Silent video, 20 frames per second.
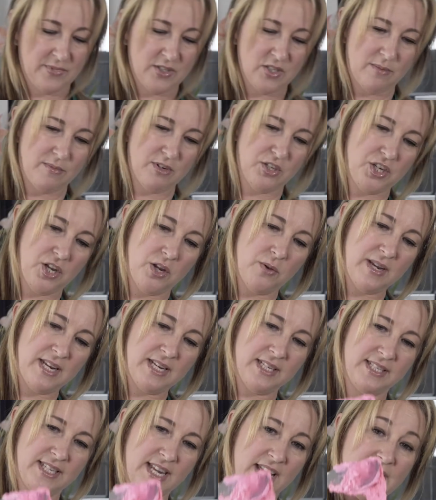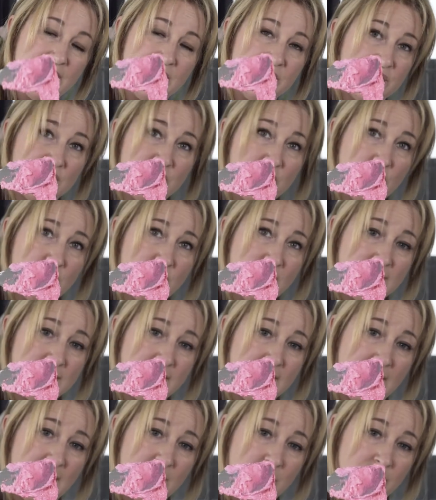So I'm going to show you each stage. It's not ready
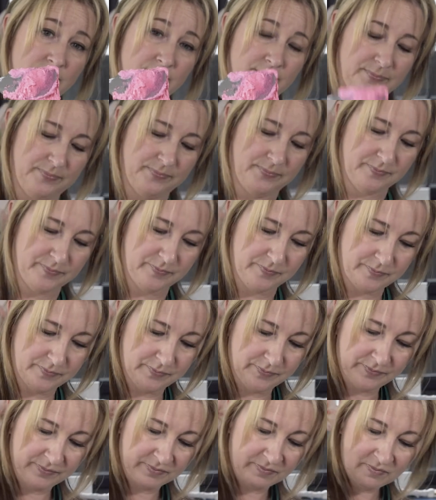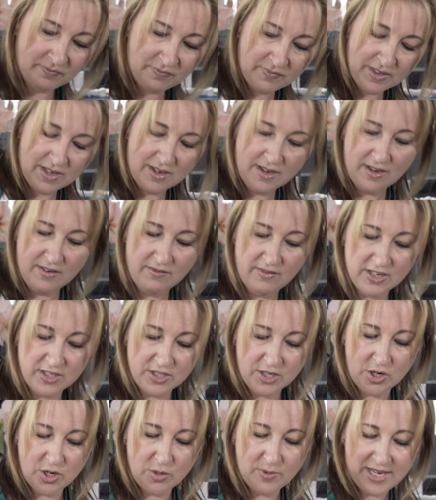now. If I
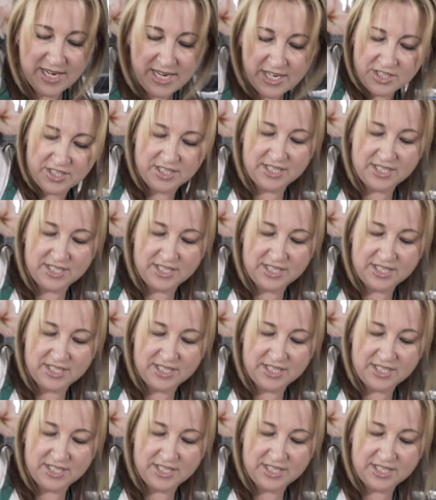show you each